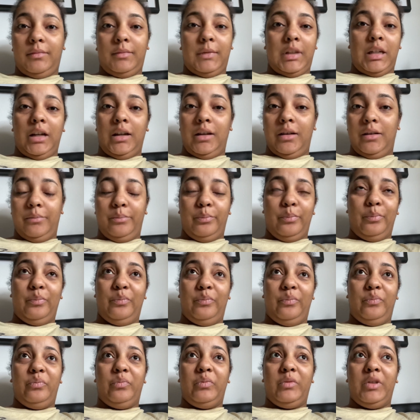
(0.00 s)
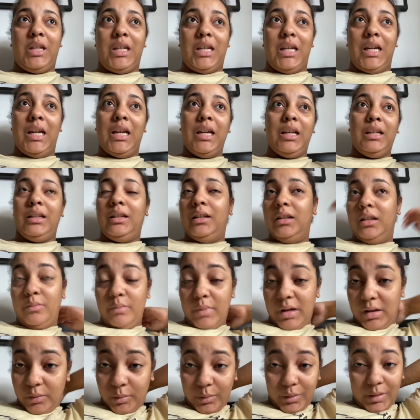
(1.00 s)
to get to the
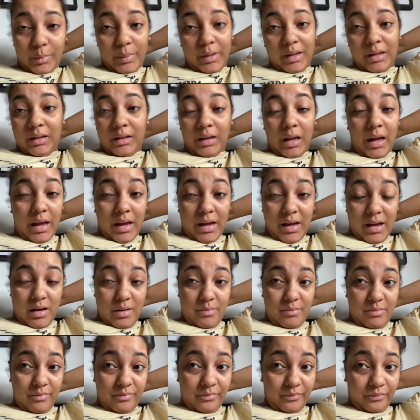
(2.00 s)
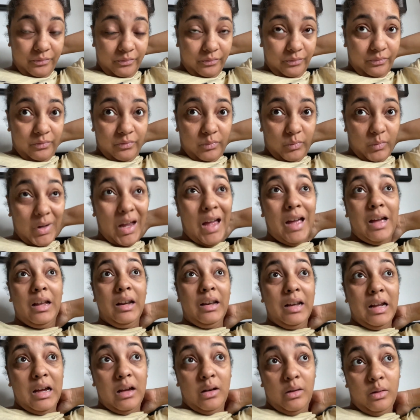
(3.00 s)
mental space that I am at
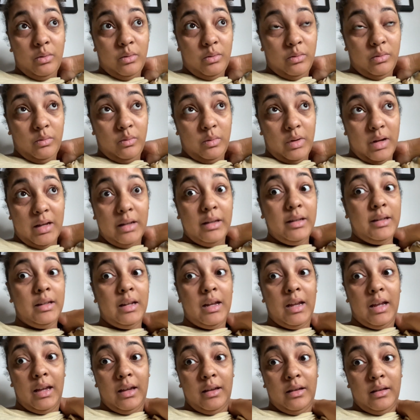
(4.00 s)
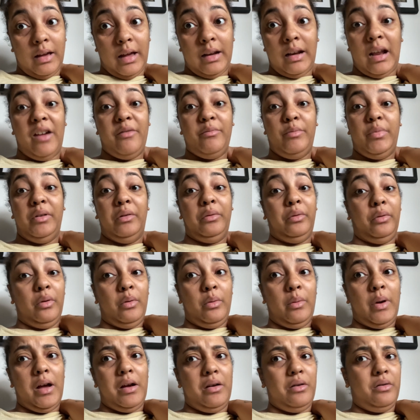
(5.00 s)
now and today and have been for a
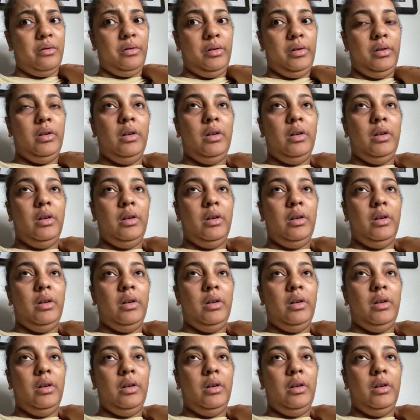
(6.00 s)
while